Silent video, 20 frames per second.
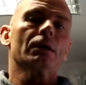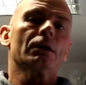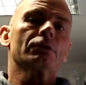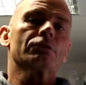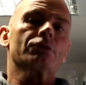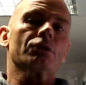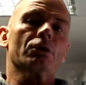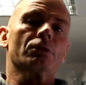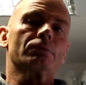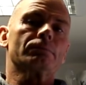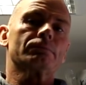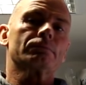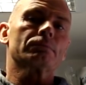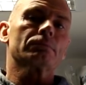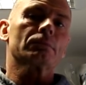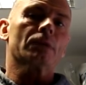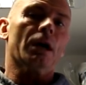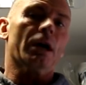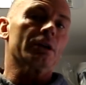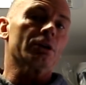
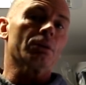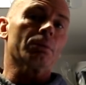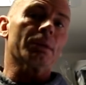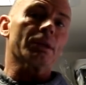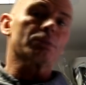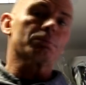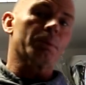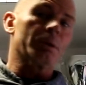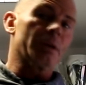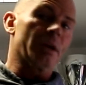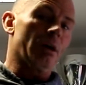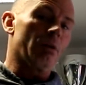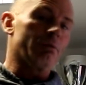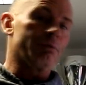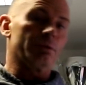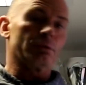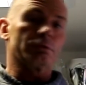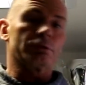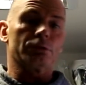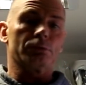So I hope that's been
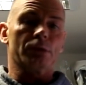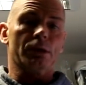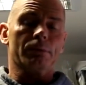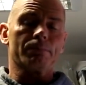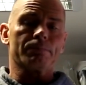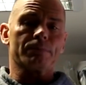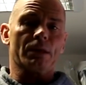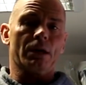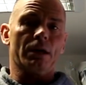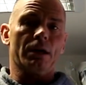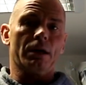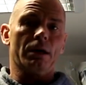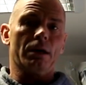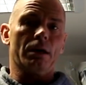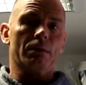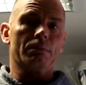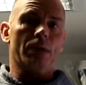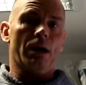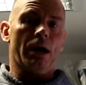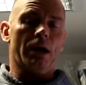helpful to you.
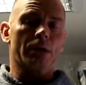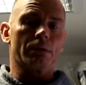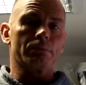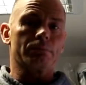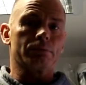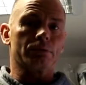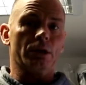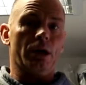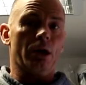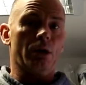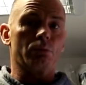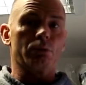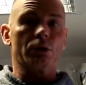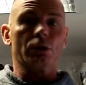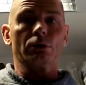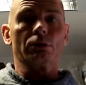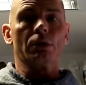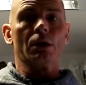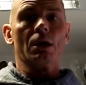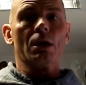I
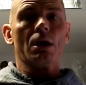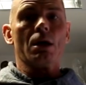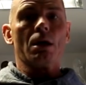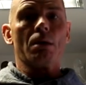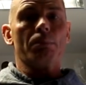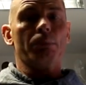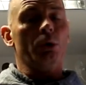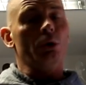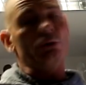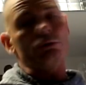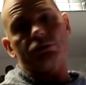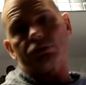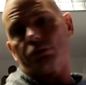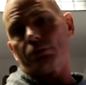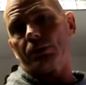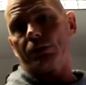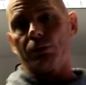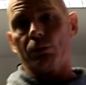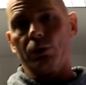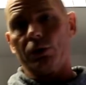will post some of the